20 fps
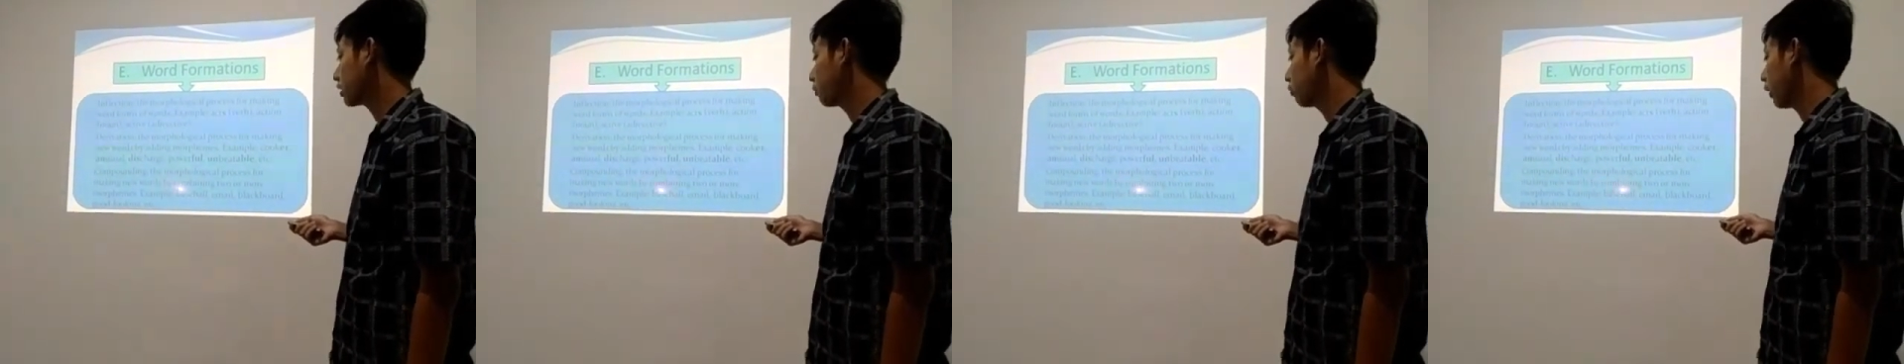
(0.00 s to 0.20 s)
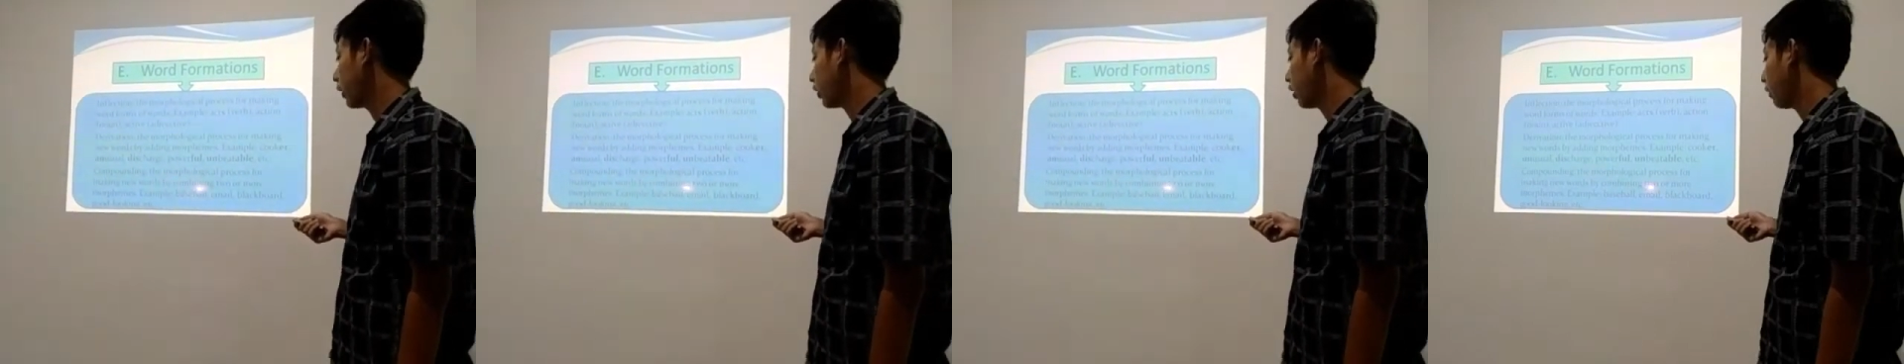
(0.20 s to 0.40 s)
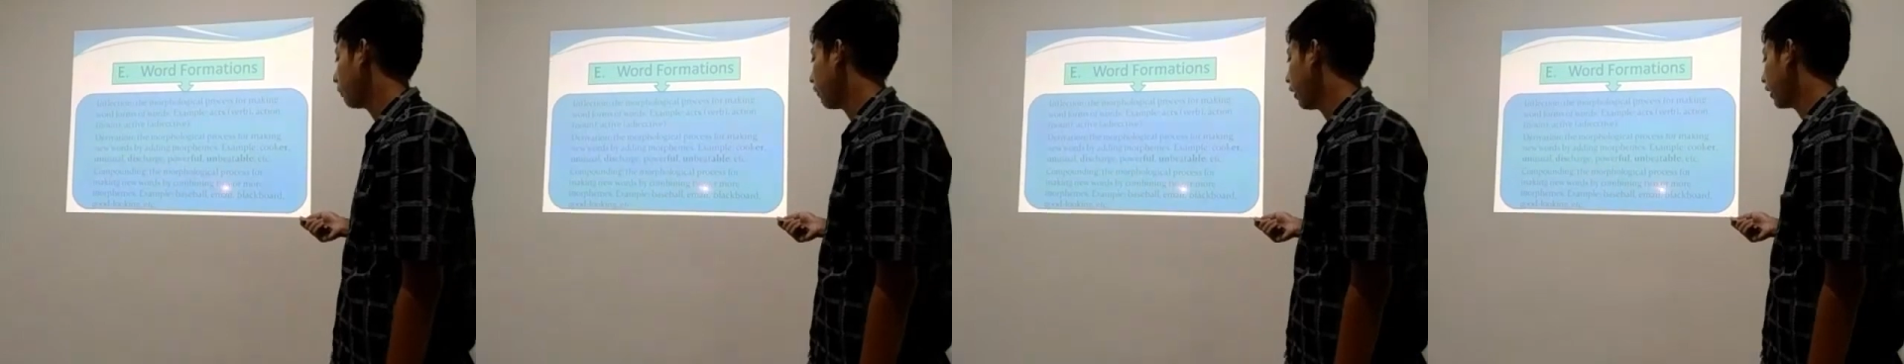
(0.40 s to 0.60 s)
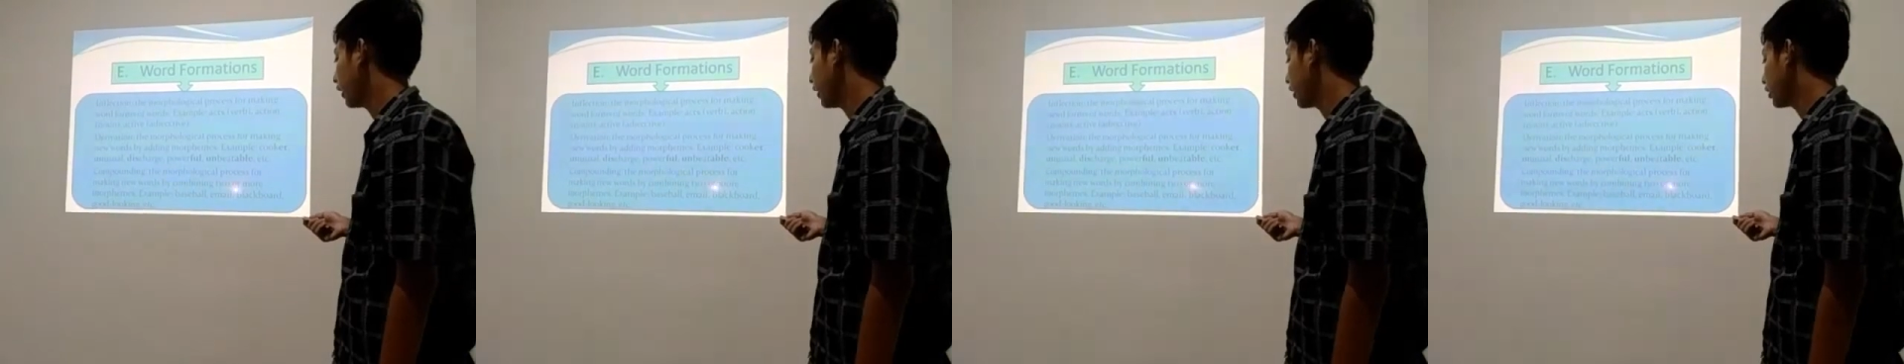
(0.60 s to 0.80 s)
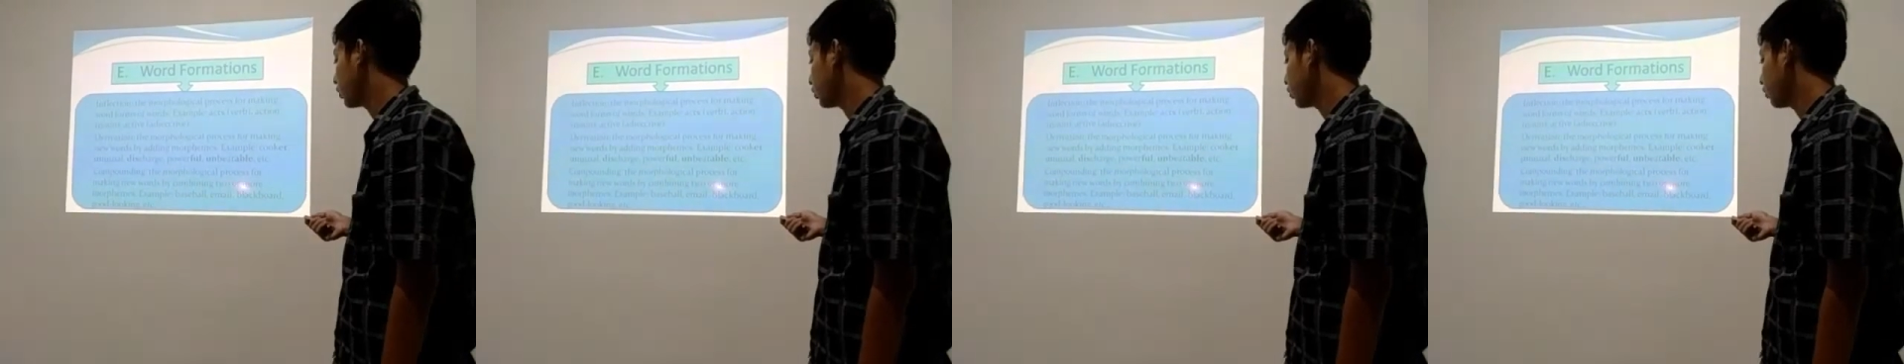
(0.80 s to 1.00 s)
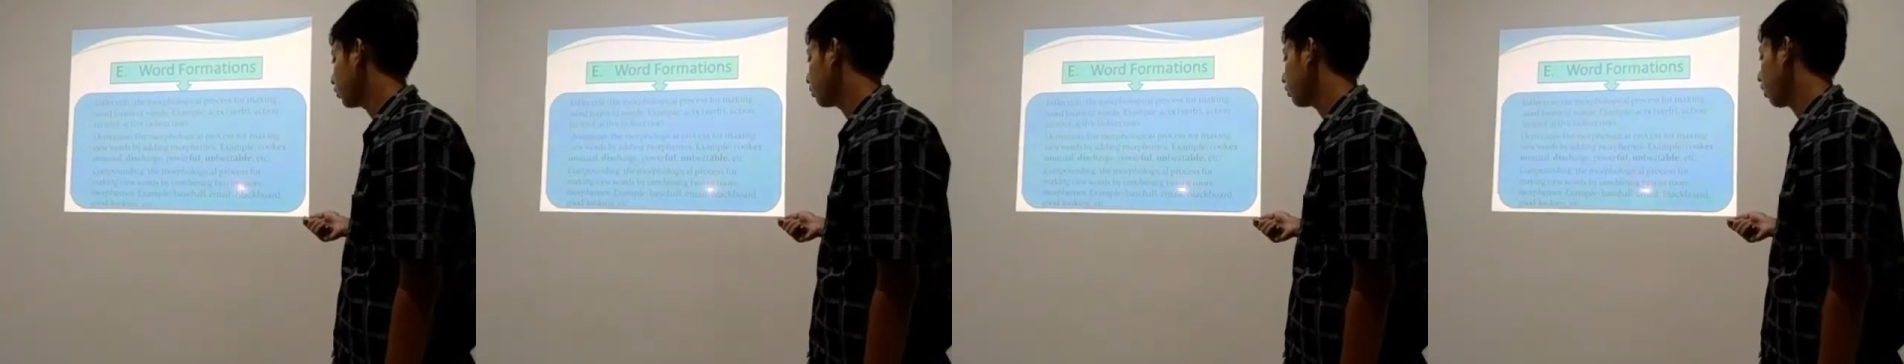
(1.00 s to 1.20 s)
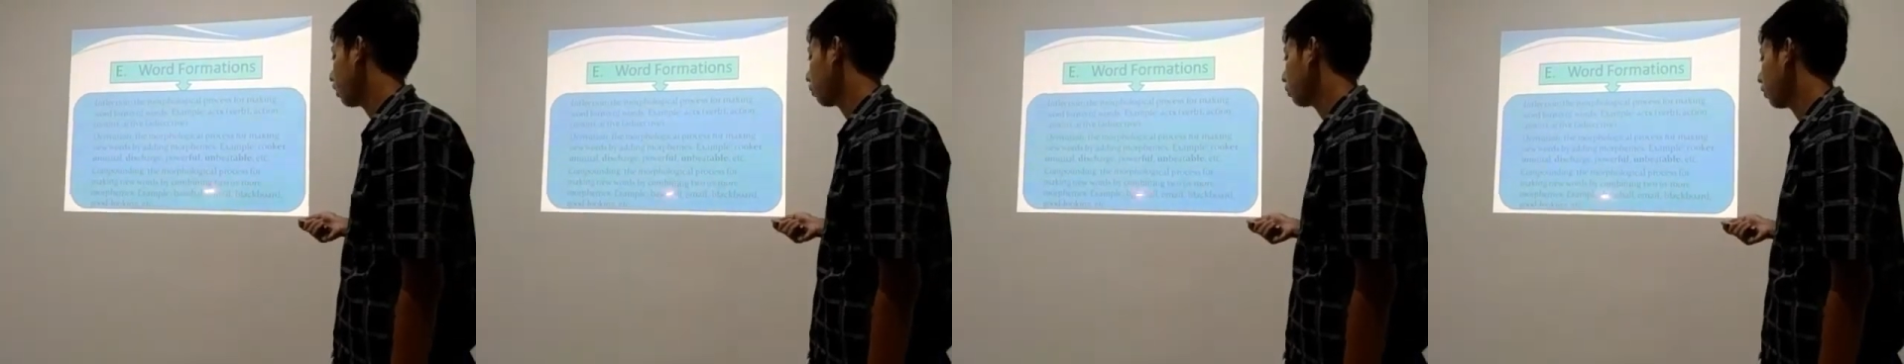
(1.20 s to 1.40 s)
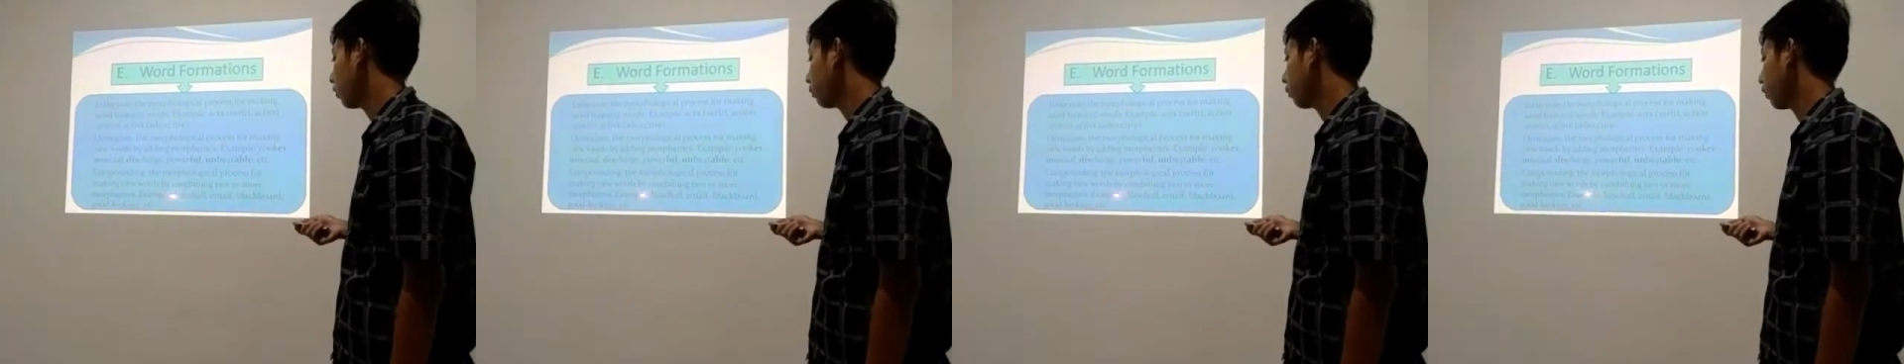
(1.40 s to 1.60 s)
by combining two
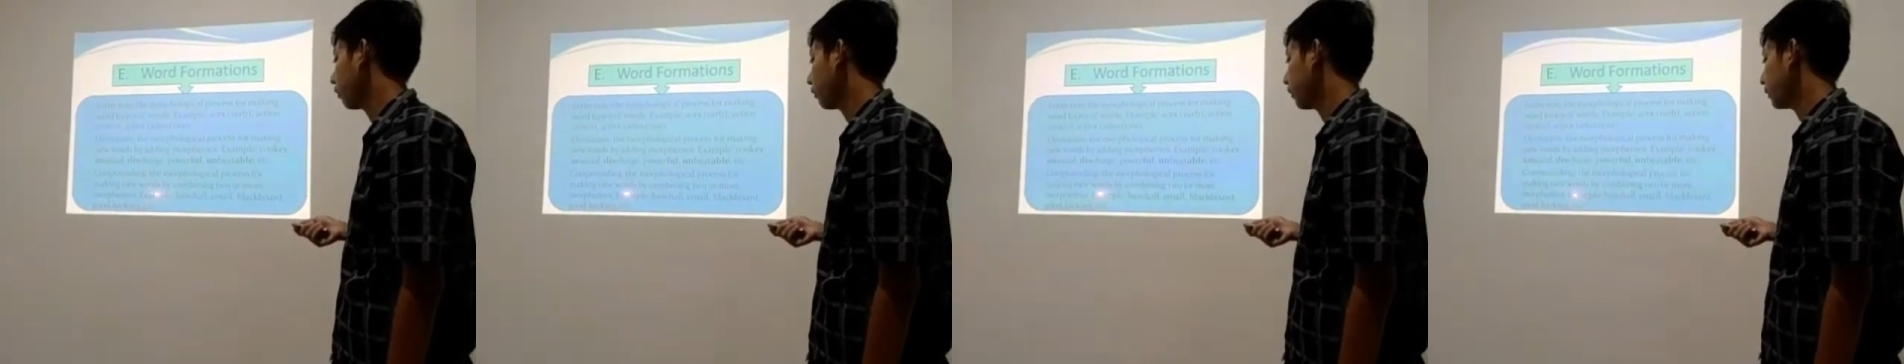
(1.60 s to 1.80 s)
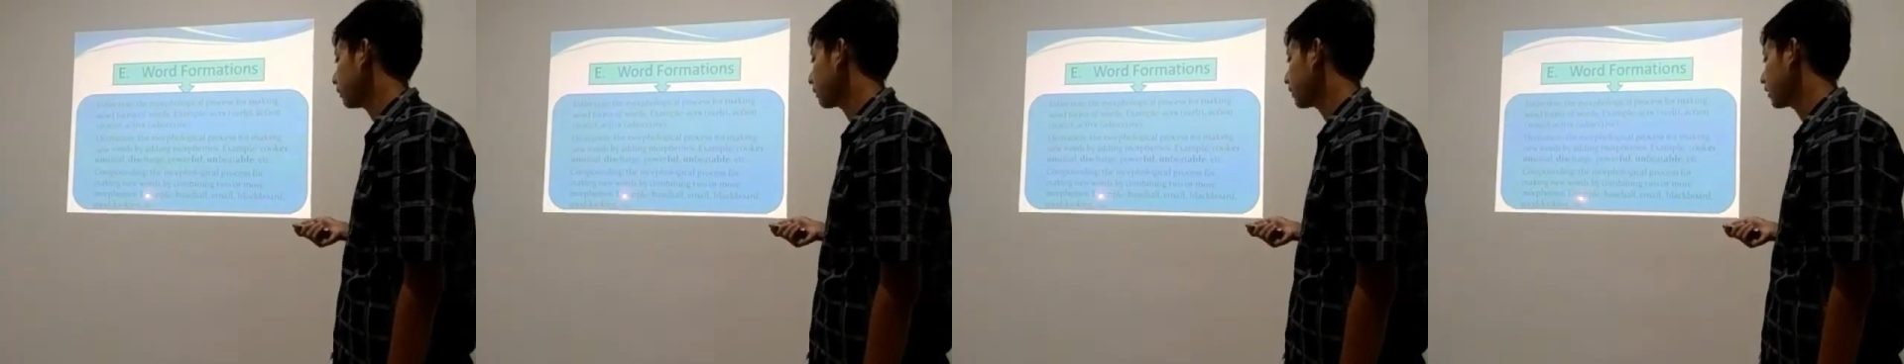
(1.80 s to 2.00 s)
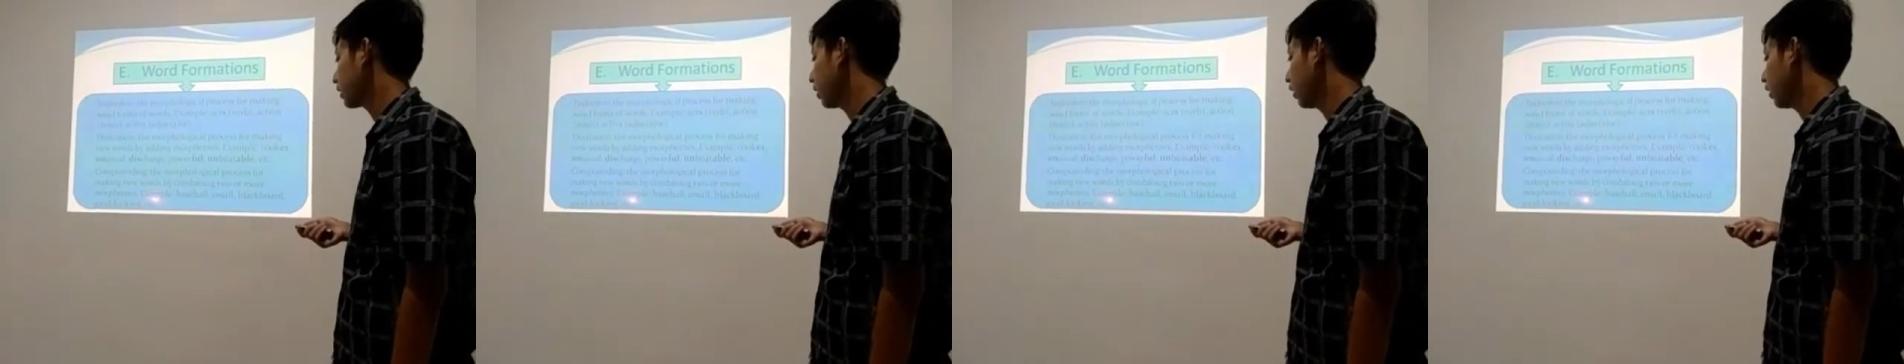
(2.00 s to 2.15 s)
or more morphemes.